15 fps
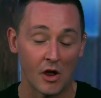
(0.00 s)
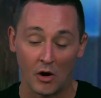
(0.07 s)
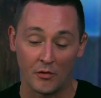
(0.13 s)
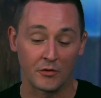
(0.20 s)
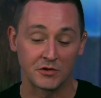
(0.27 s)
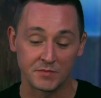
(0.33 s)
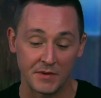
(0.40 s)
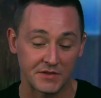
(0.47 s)

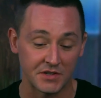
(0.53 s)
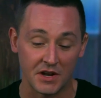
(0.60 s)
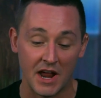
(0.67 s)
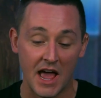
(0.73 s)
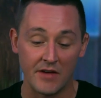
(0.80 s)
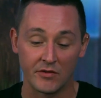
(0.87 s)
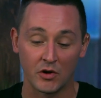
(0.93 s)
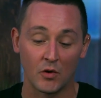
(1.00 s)
Arthur Smith's going to
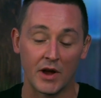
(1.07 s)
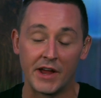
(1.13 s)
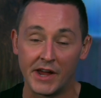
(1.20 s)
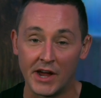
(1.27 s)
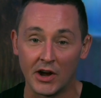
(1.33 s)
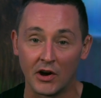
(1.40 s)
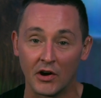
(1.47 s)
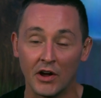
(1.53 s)
have a great
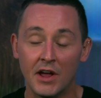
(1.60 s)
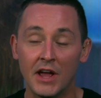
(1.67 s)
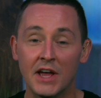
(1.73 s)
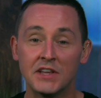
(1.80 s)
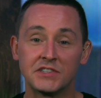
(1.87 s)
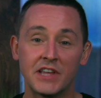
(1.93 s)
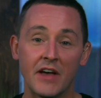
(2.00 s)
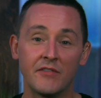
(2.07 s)
year.
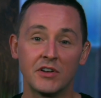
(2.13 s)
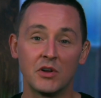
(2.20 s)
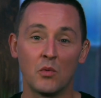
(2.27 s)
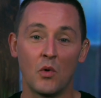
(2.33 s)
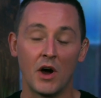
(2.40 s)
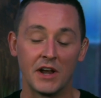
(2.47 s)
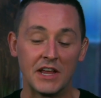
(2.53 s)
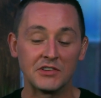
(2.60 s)

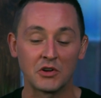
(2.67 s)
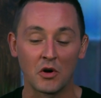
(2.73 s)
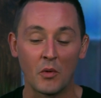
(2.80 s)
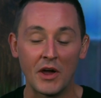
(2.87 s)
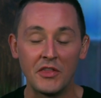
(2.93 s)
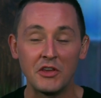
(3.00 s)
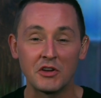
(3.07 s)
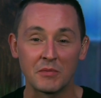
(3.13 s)
7-1. Is there a
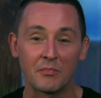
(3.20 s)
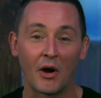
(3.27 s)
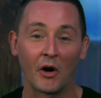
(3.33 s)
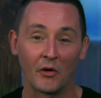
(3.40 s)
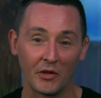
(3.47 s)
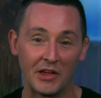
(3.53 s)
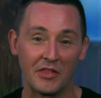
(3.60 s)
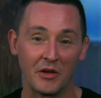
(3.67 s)
way that you can
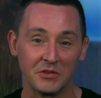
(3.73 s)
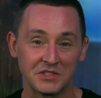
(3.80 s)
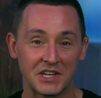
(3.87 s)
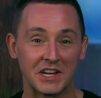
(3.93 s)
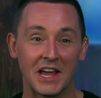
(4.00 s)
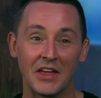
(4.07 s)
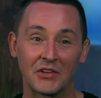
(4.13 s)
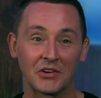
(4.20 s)
parlay those
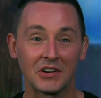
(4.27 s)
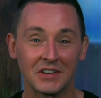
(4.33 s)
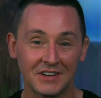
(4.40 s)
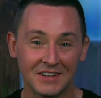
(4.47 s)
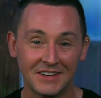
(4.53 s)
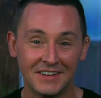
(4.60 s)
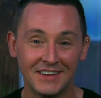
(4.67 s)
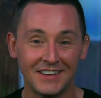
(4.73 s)
together?
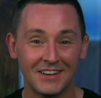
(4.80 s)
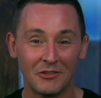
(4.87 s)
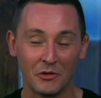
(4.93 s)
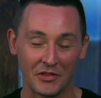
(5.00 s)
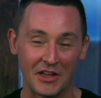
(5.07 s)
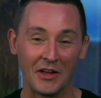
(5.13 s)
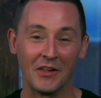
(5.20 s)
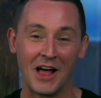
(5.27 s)
Will
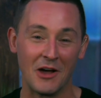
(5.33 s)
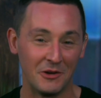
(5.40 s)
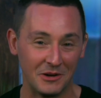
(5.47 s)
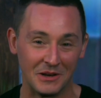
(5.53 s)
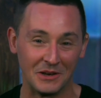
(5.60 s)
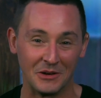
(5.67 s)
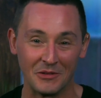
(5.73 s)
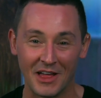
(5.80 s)
they allow you
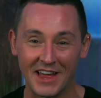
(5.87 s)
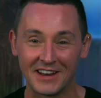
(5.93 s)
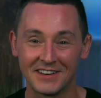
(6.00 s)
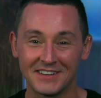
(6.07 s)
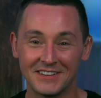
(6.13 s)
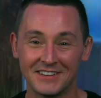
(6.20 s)
to do that?